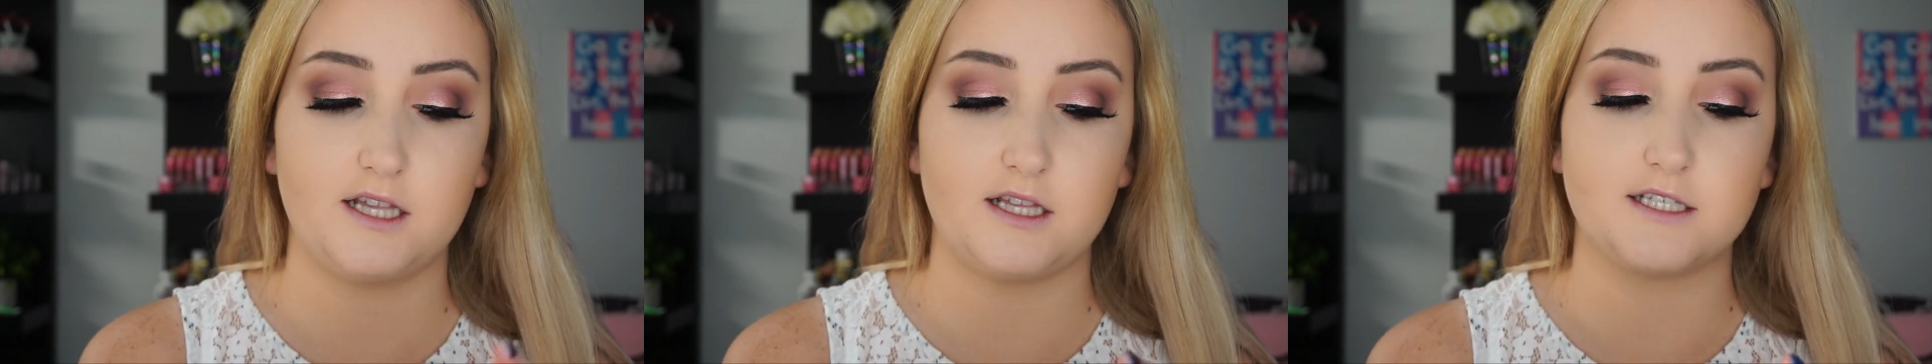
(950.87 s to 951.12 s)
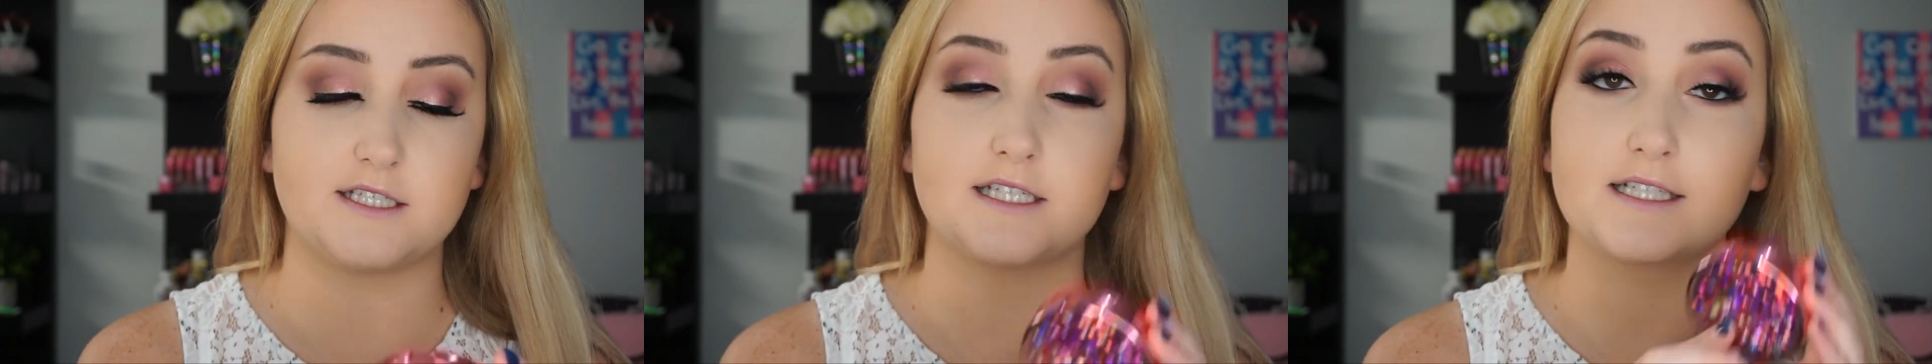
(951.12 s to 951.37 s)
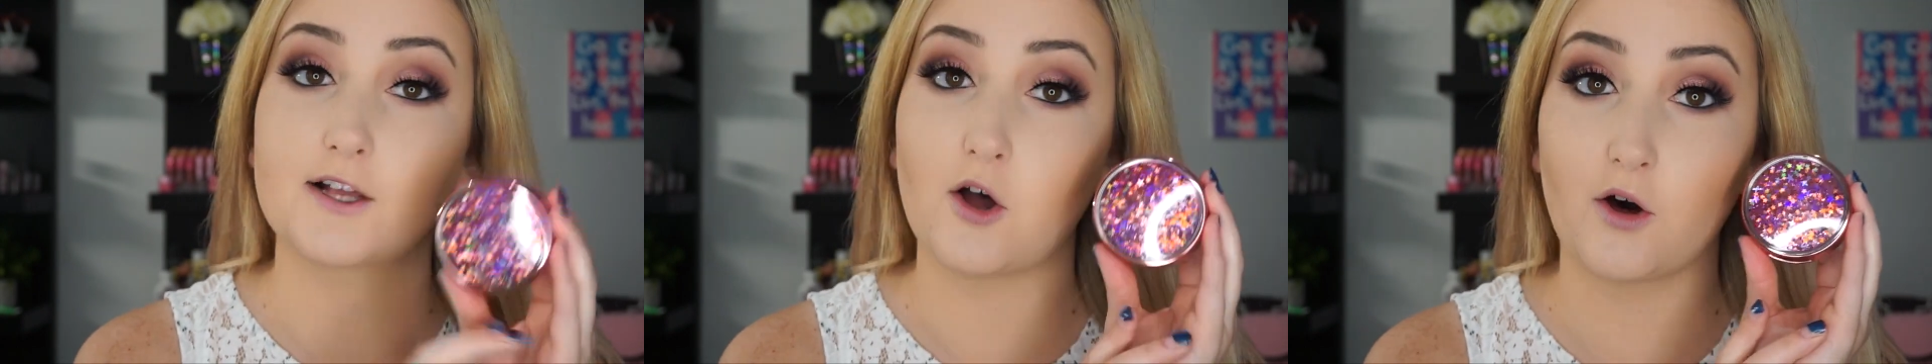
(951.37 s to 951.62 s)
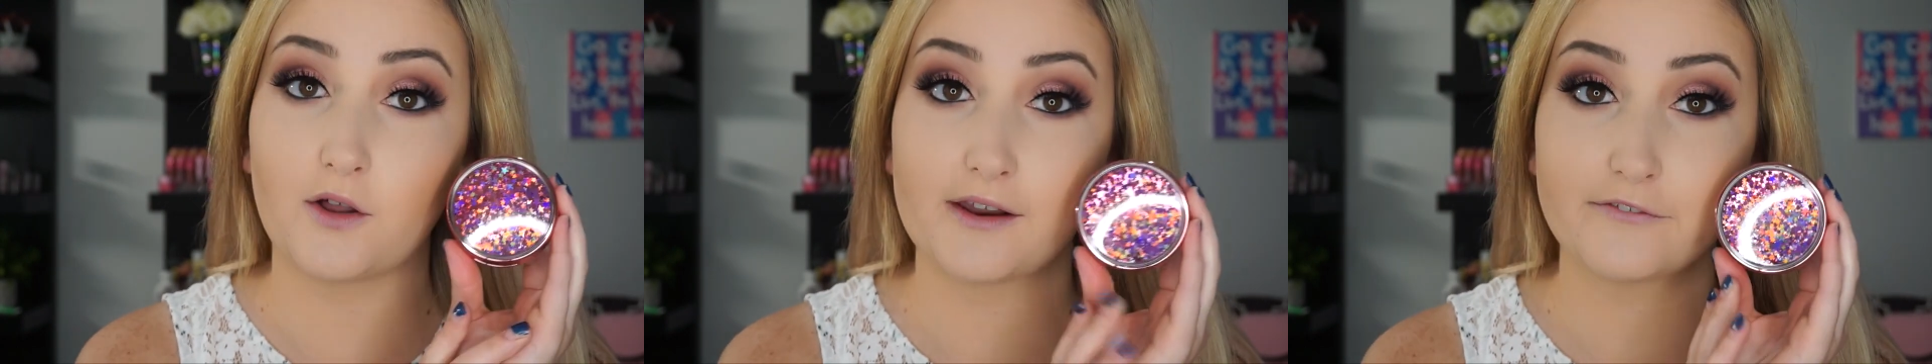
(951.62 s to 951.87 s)
This is
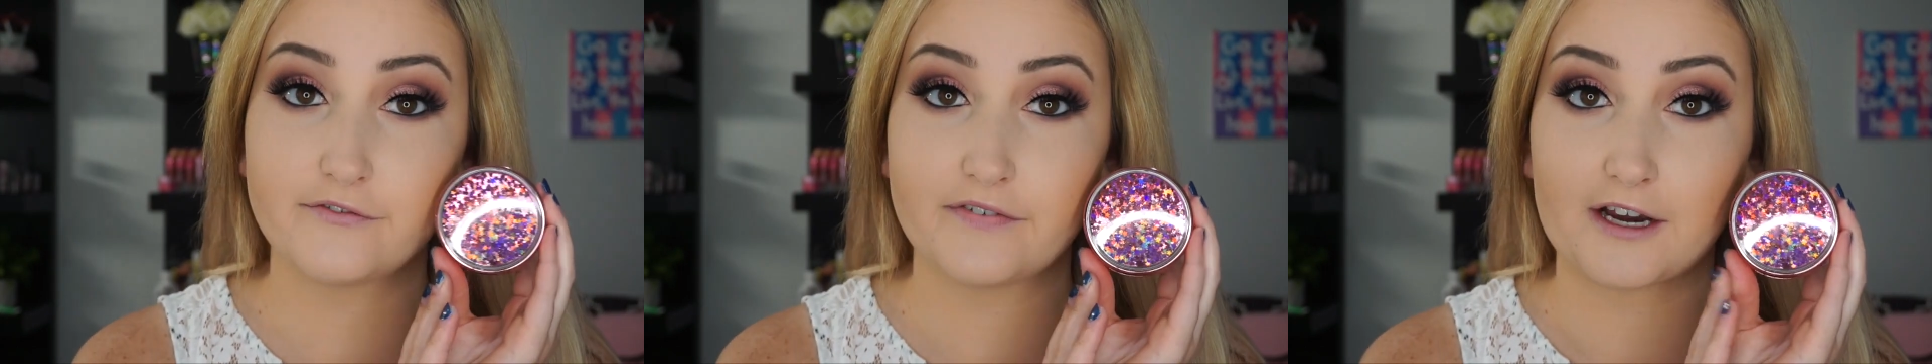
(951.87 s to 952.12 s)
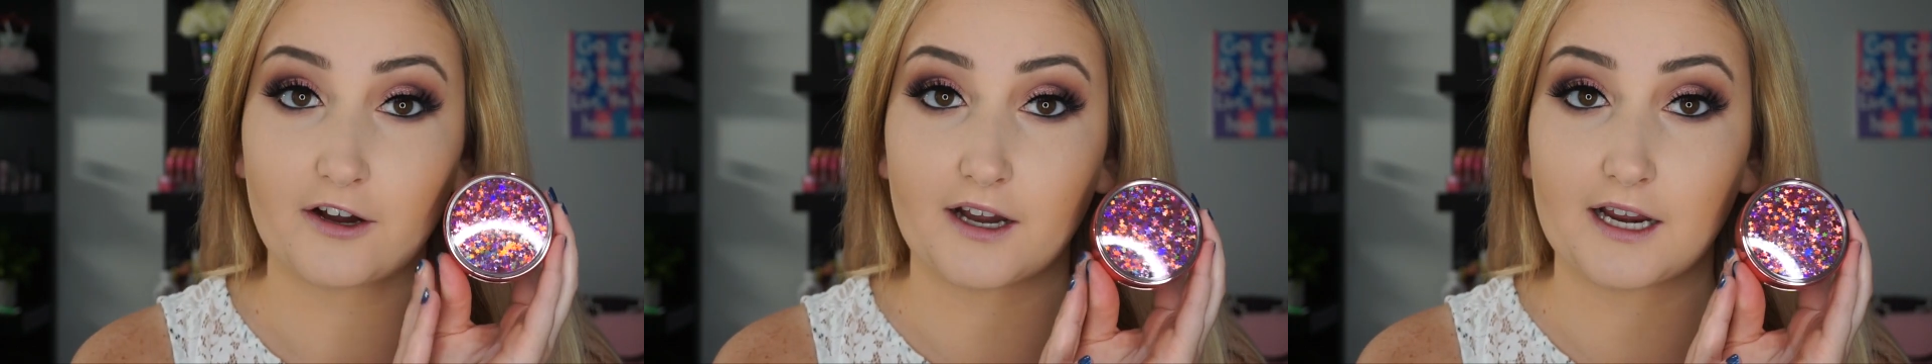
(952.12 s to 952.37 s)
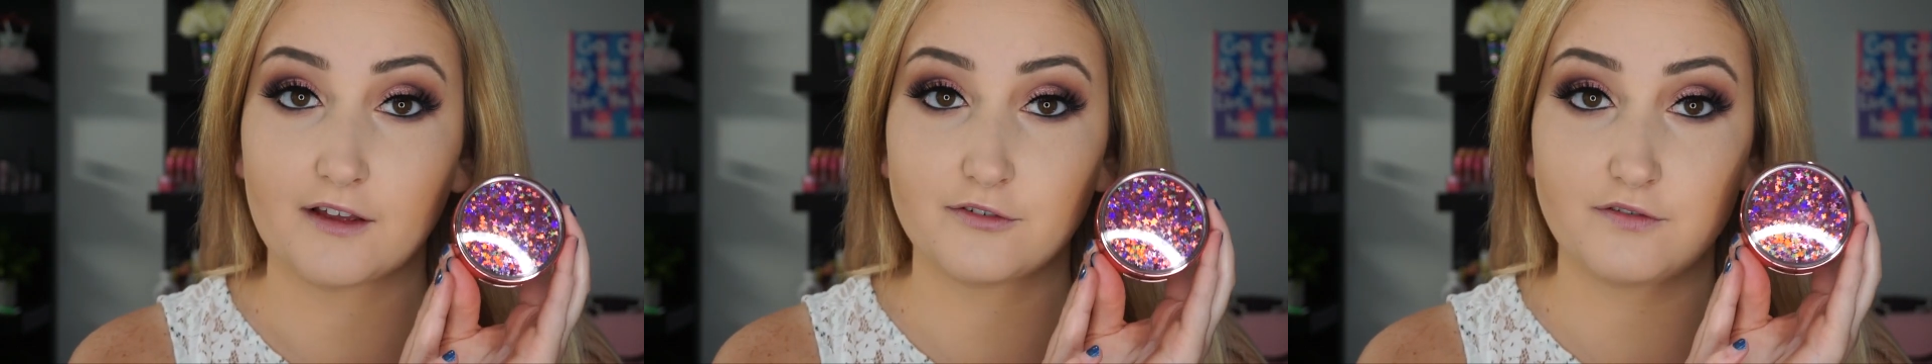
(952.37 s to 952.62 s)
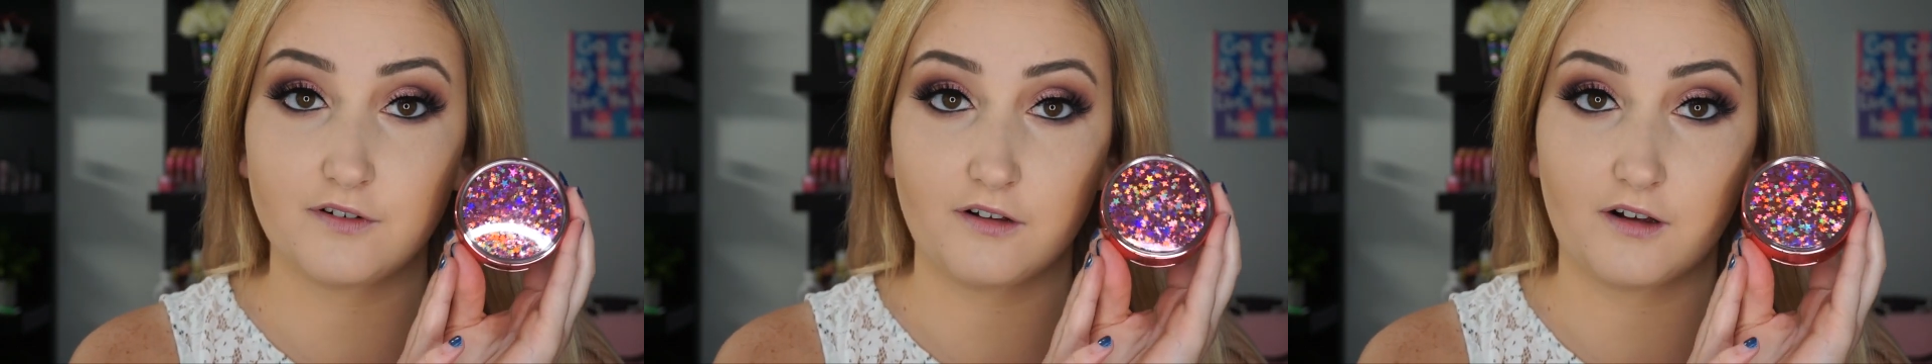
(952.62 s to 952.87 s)
called Fairy
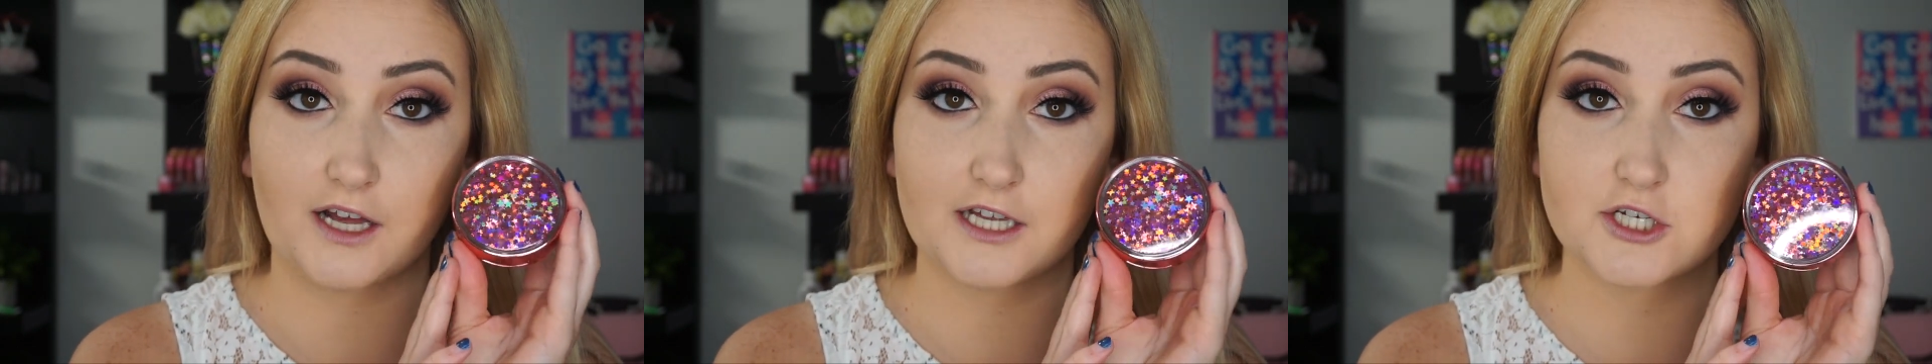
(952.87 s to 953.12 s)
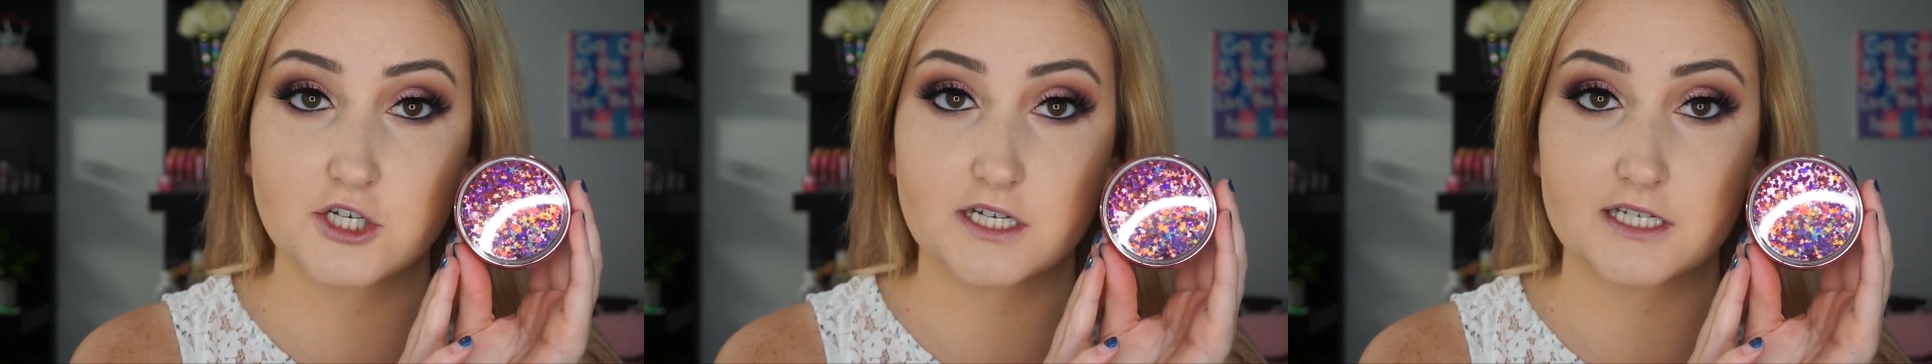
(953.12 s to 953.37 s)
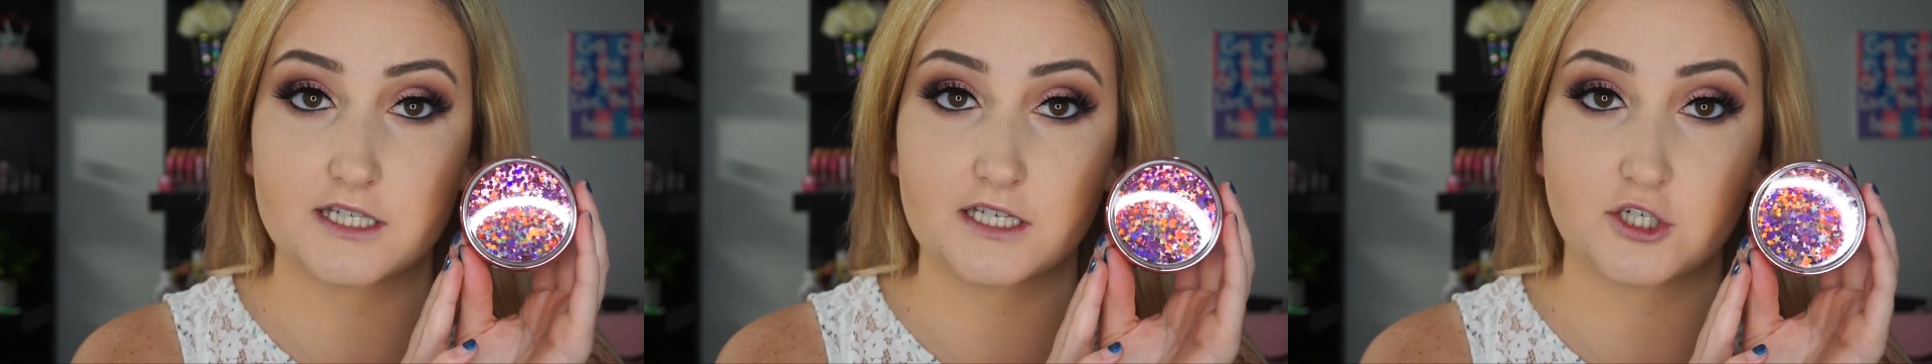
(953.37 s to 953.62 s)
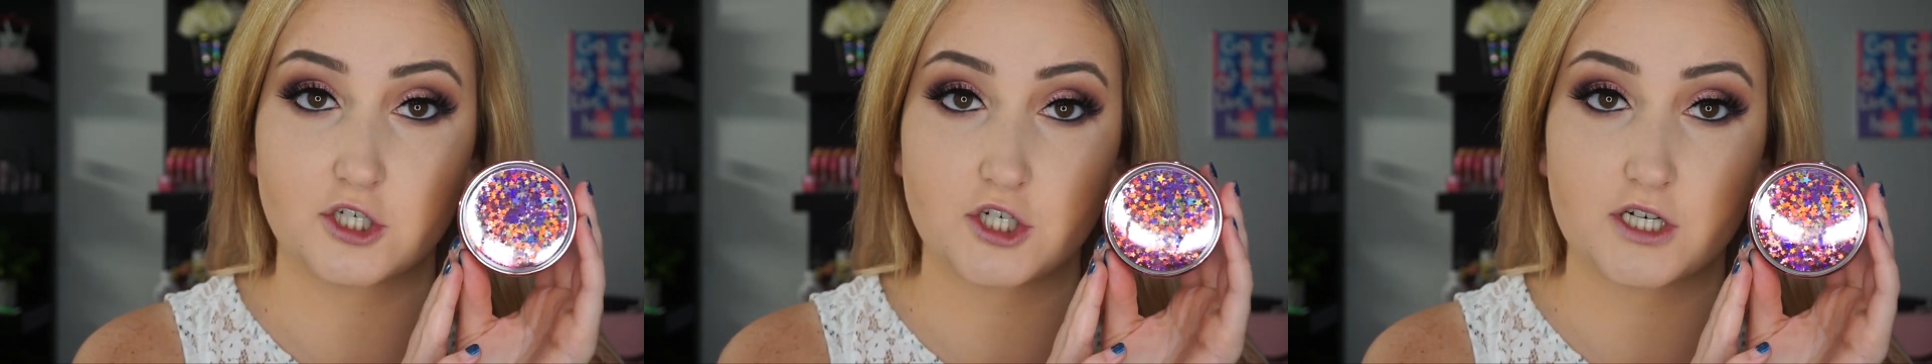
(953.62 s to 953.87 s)
Flush, is
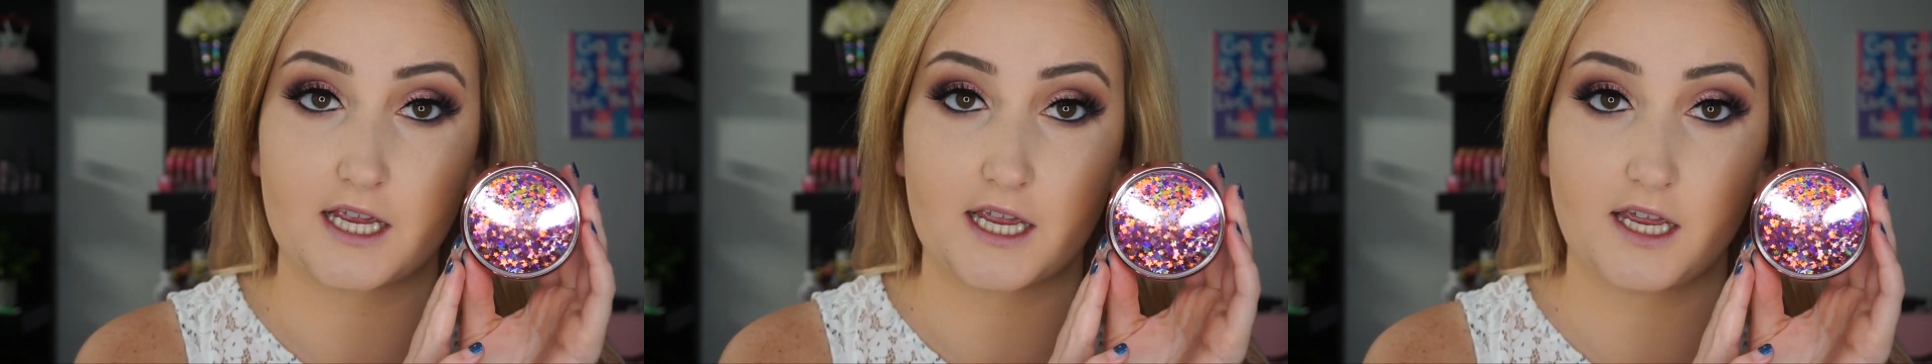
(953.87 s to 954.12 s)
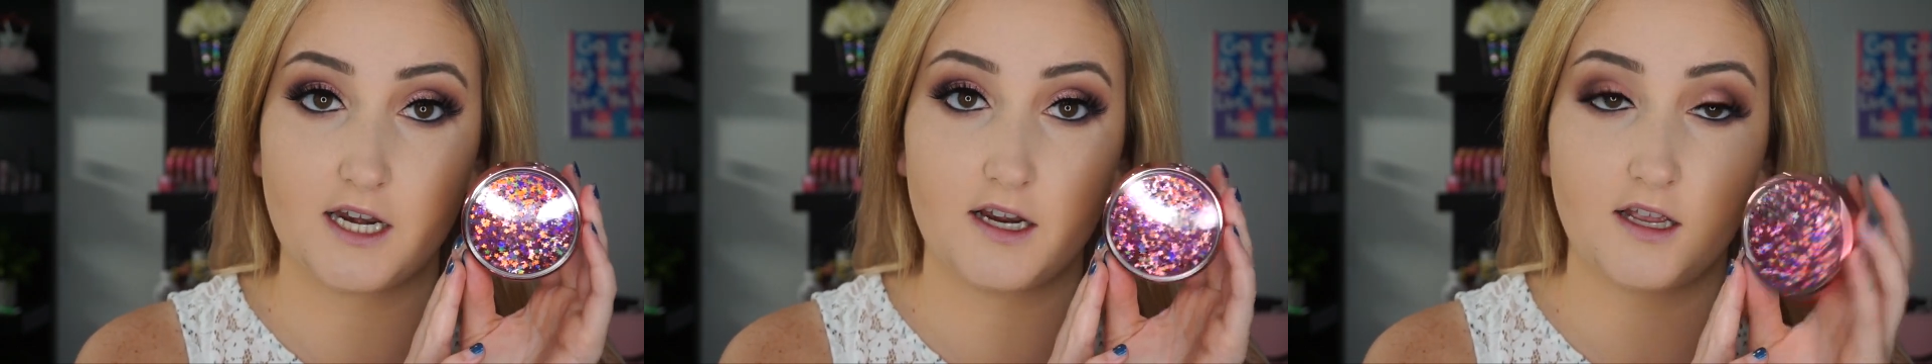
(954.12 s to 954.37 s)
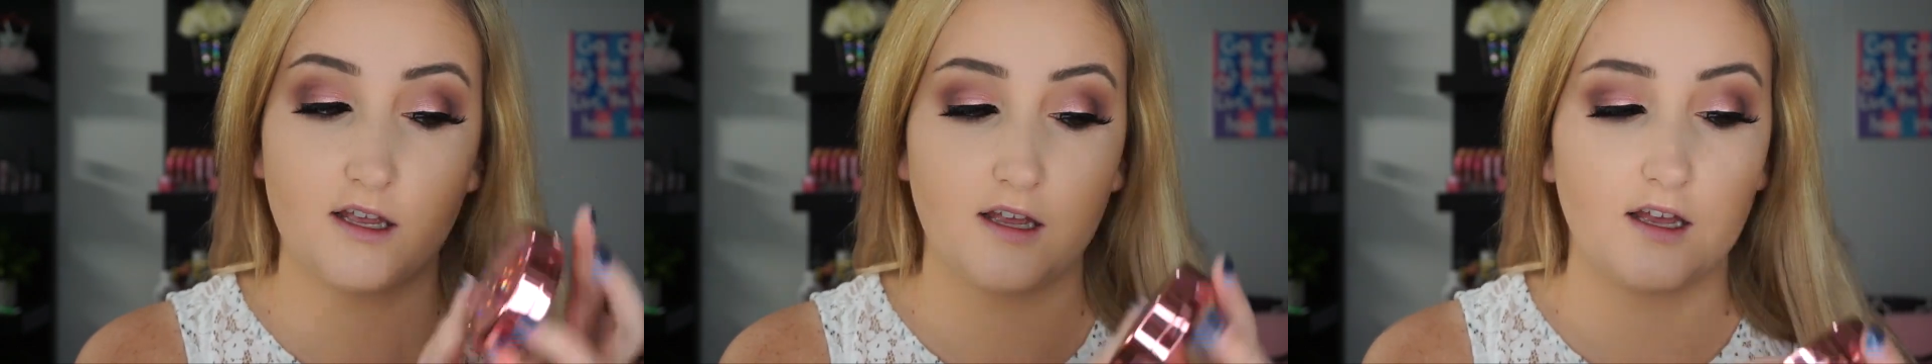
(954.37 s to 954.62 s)
the shade.